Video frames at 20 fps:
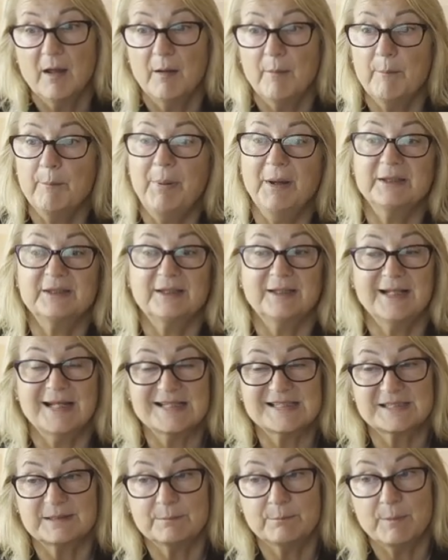but
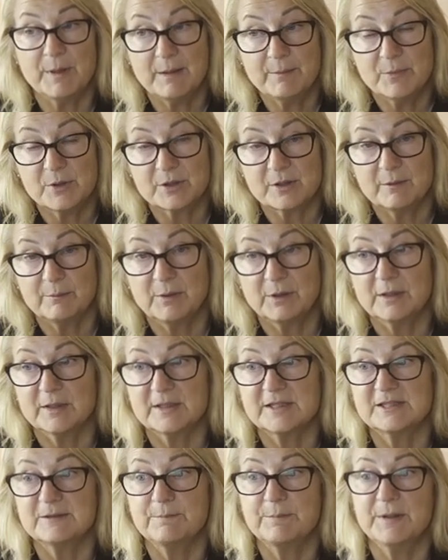less memorable
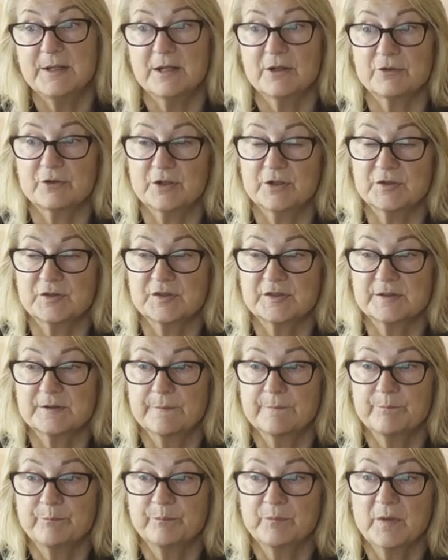experience.
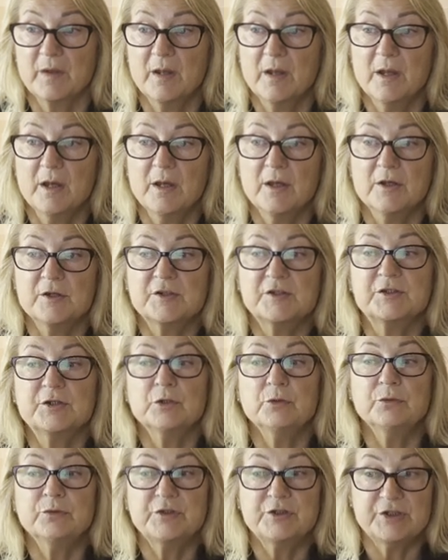
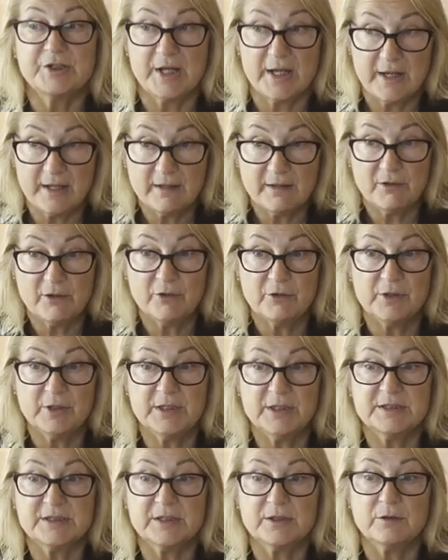So tailor
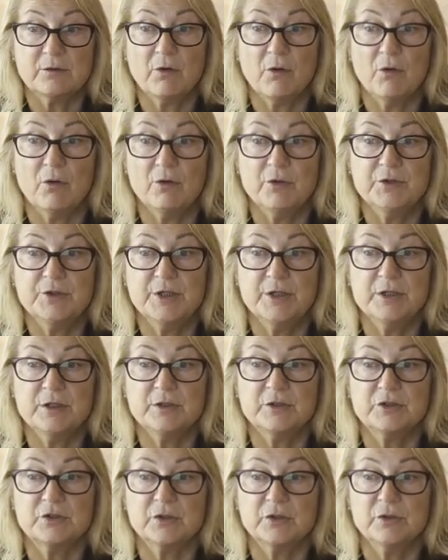it
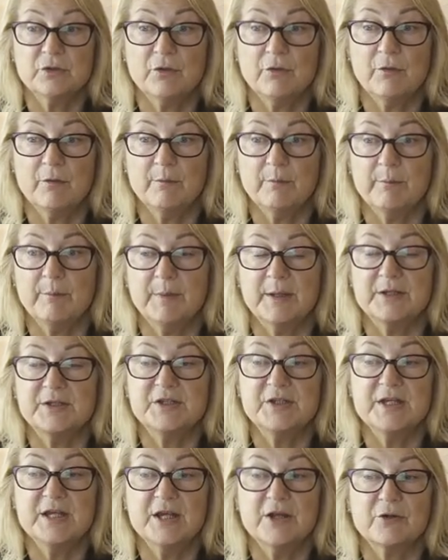according to your
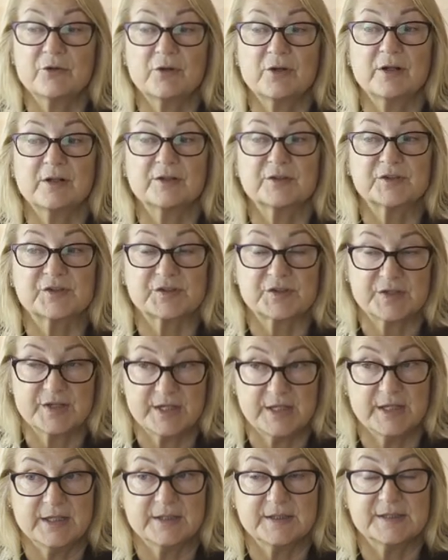material's
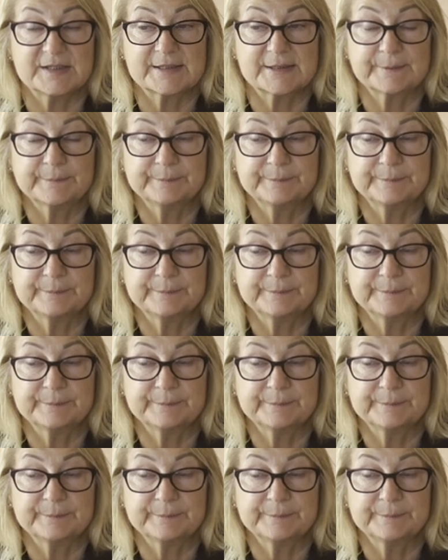needs.